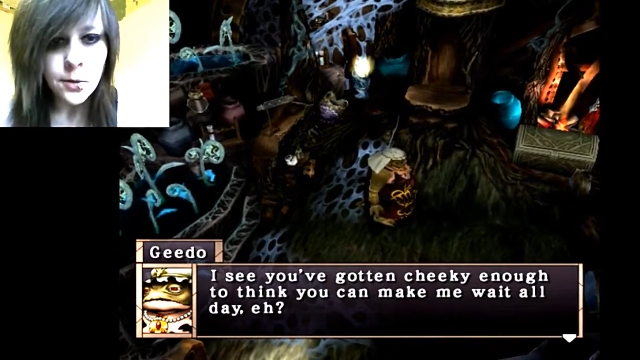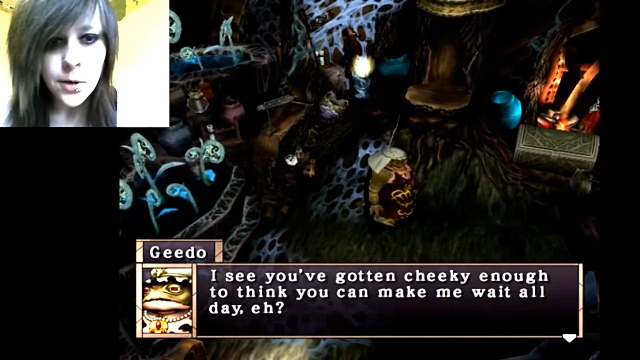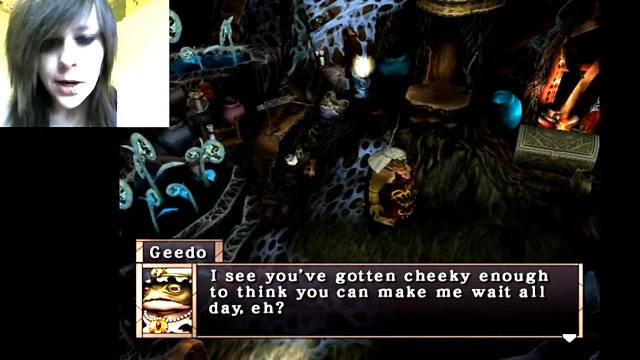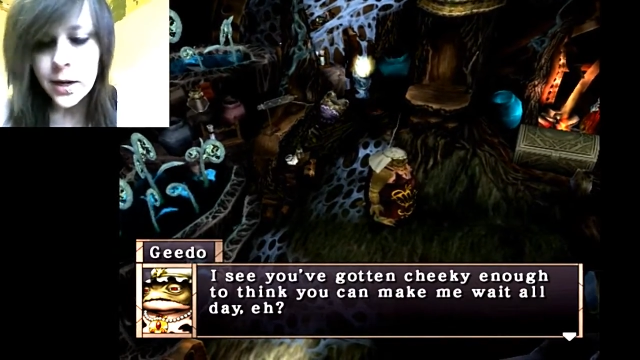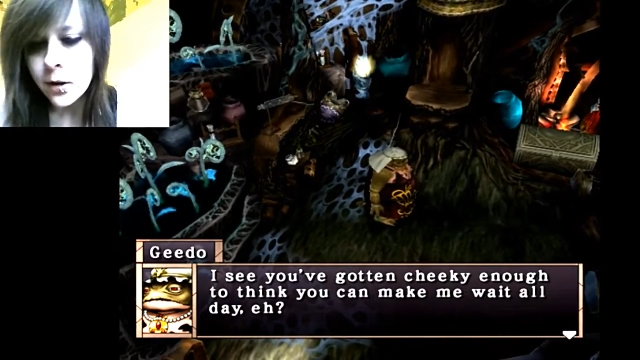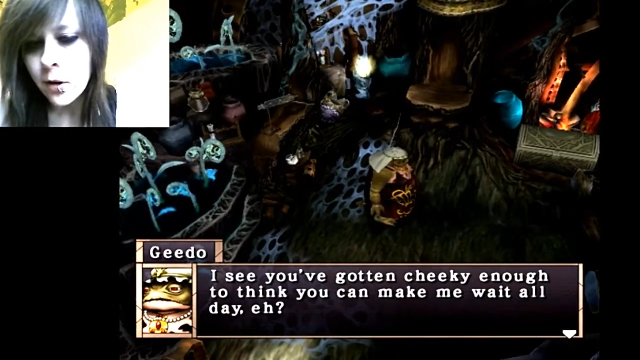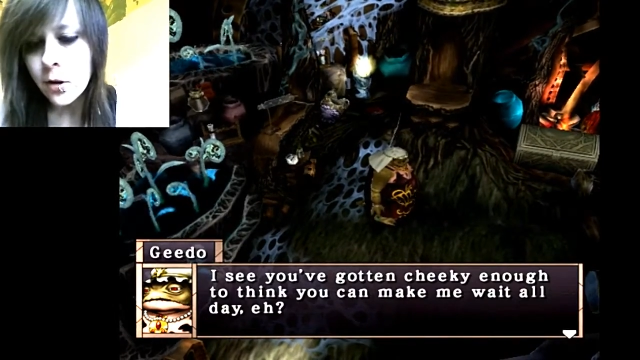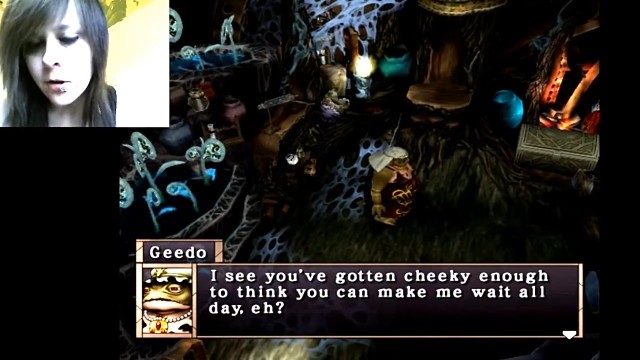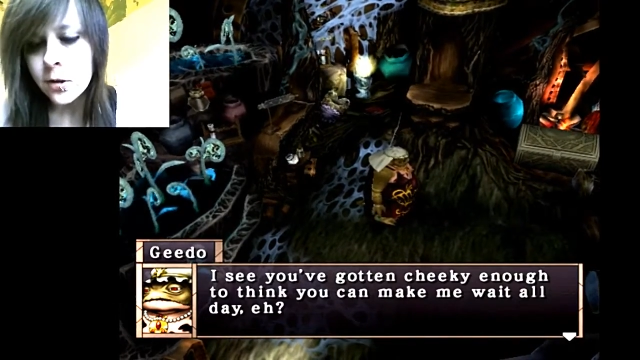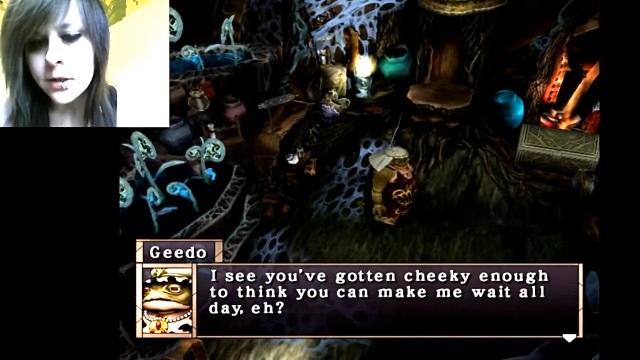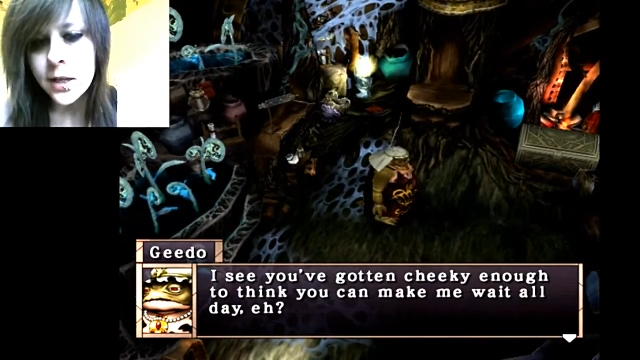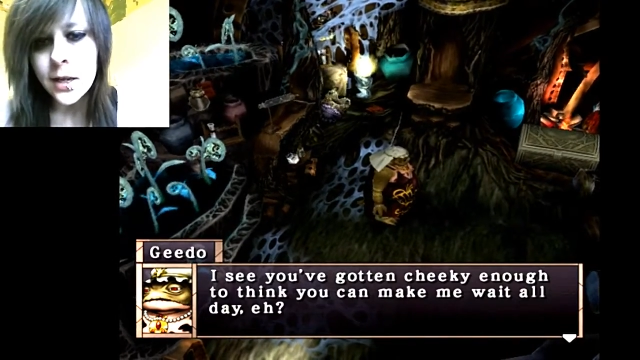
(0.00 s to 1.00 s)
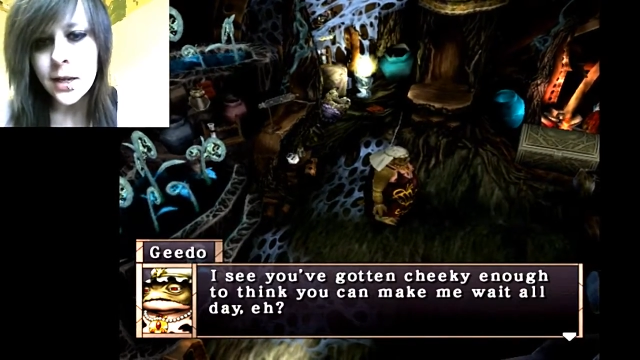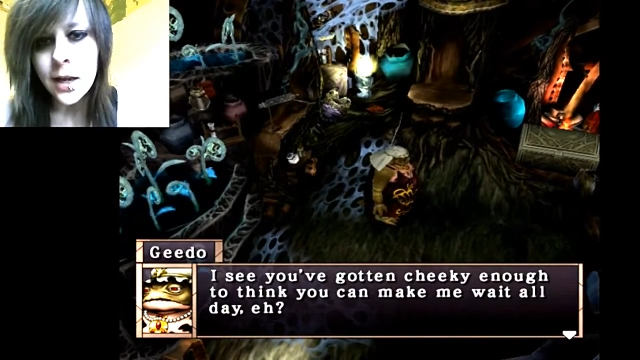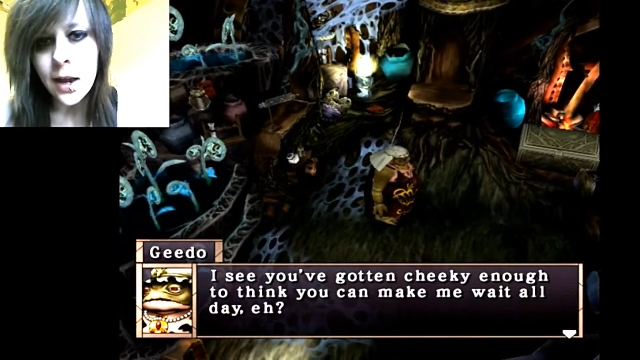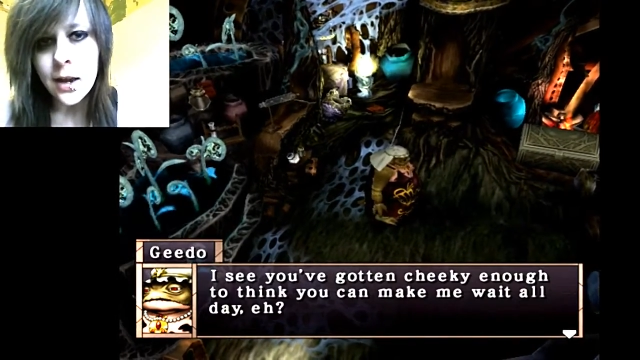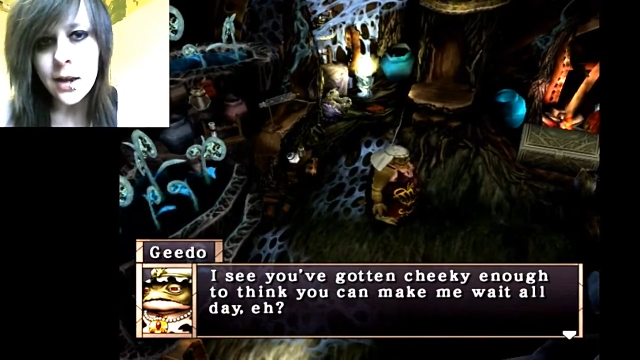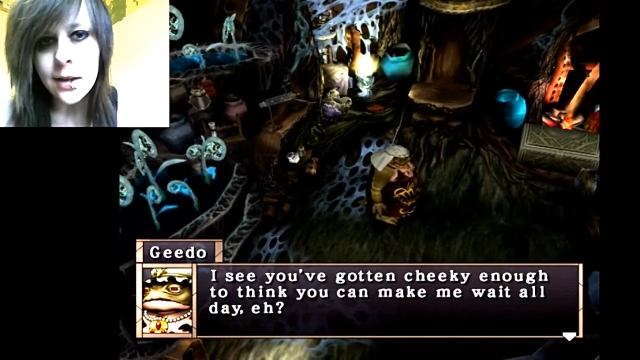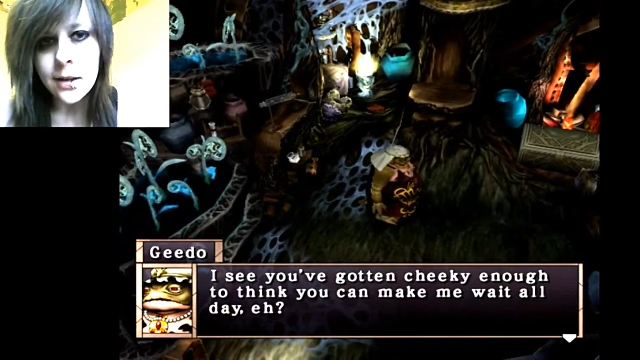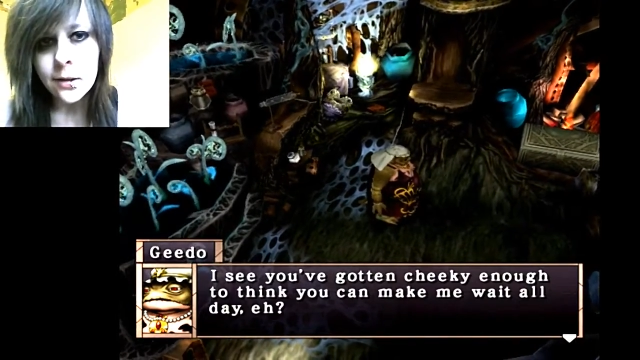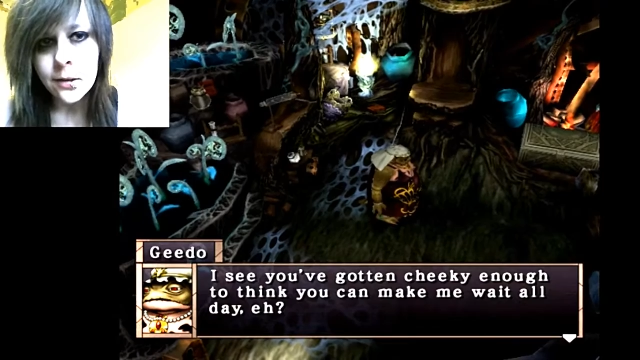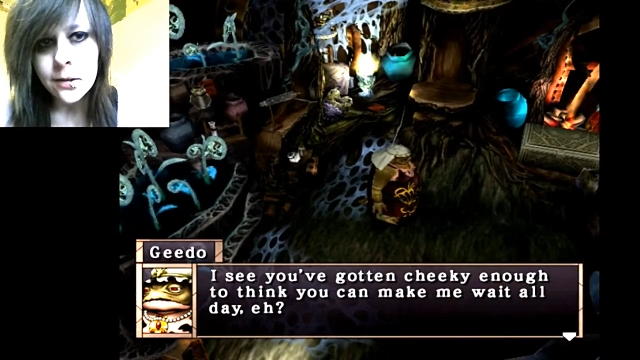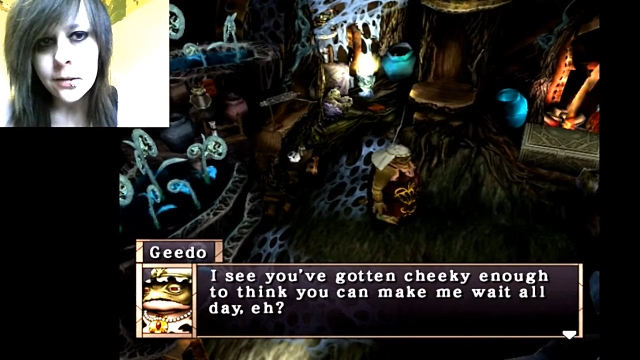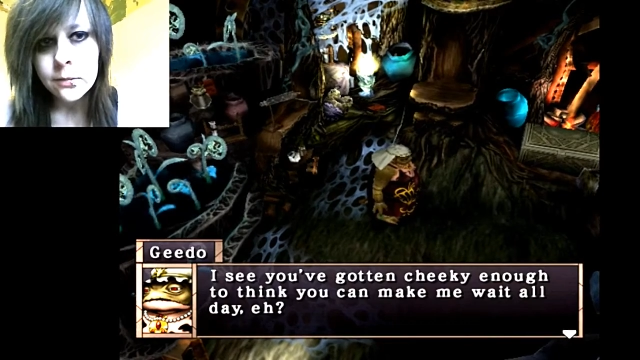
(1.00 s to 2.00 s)
wait all day,
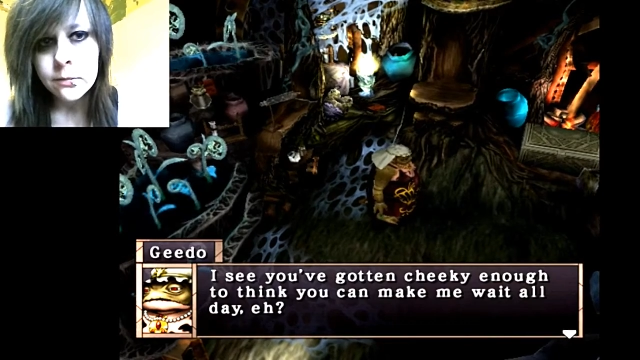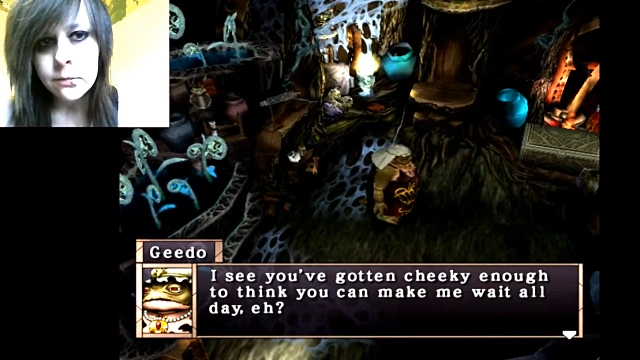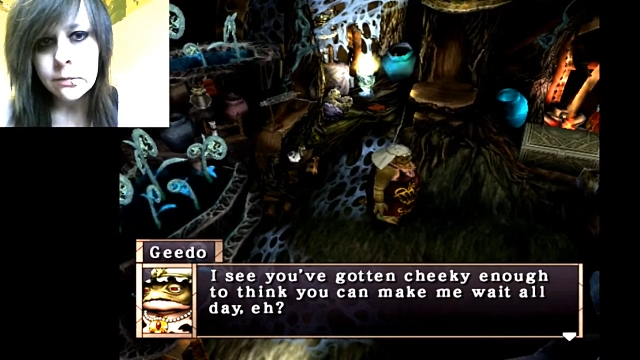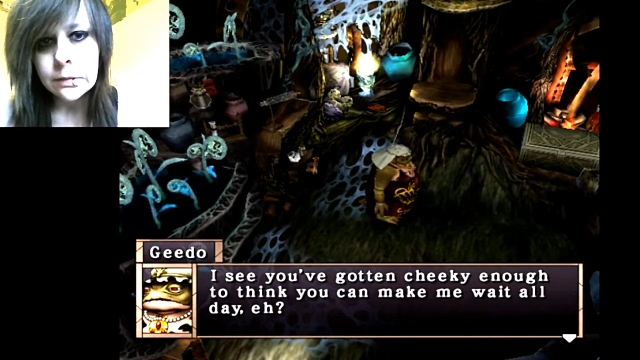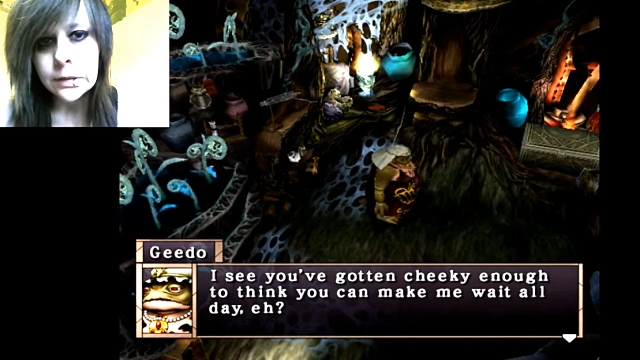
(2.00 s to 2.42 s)
eh?